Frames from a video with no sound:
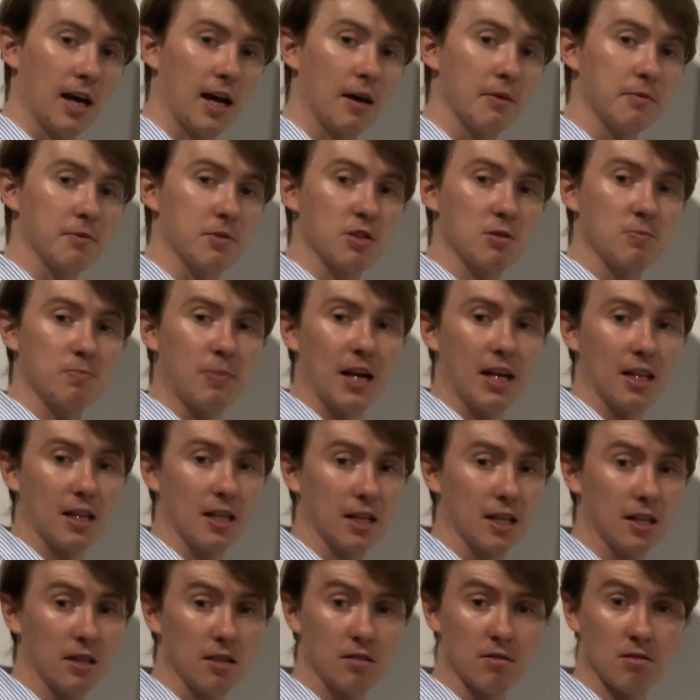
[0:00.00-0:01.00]

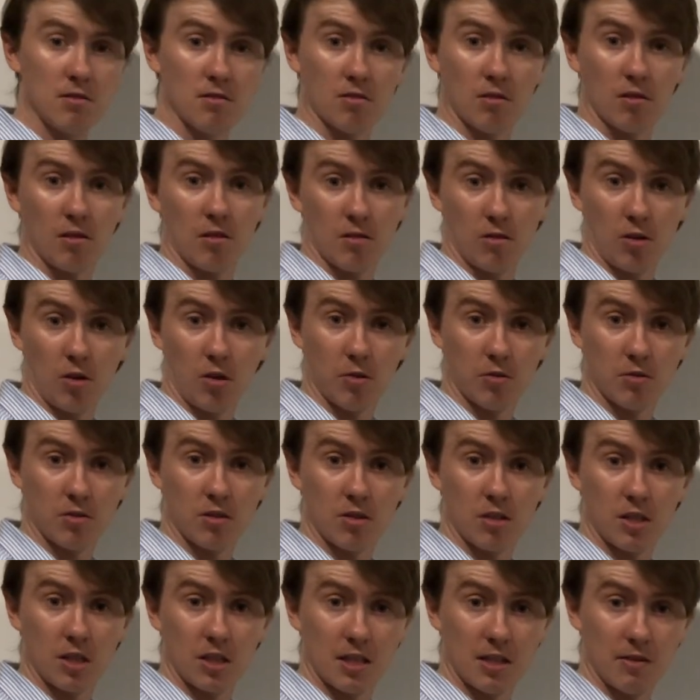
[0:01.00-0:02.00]
spellings or
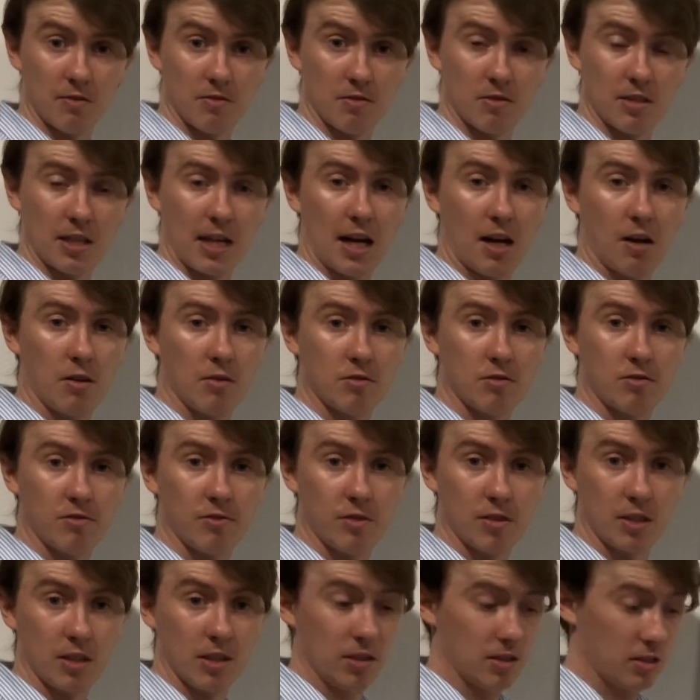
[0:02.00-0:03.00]
alternative sounds for
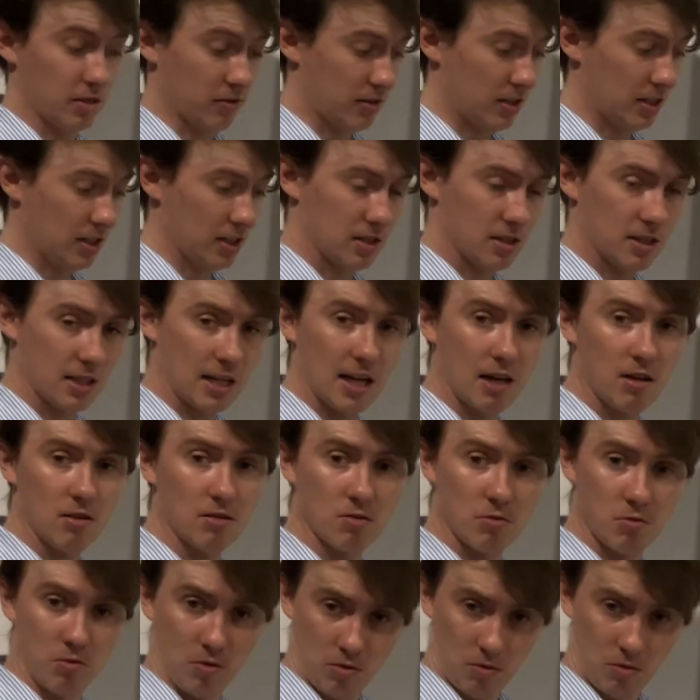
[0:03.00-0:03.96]
each of these sounds.